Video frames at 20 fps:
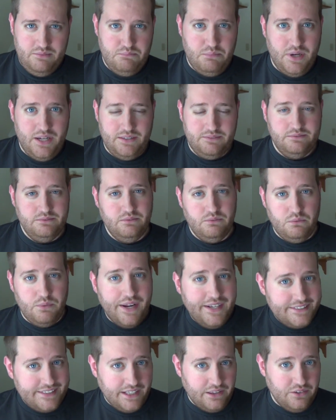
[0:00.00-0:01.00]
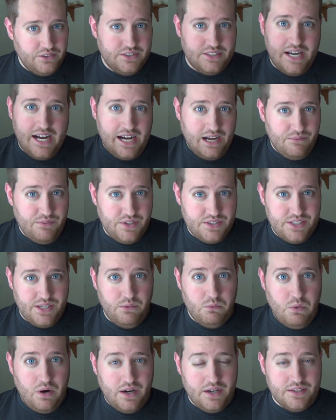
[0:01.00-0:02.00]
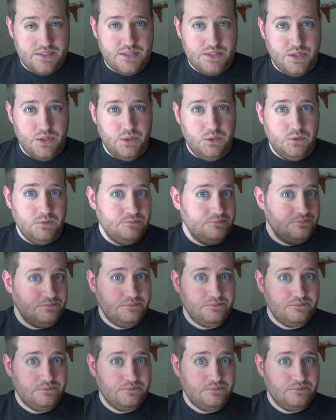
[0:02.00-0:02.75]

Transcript: but retailers obviously want us to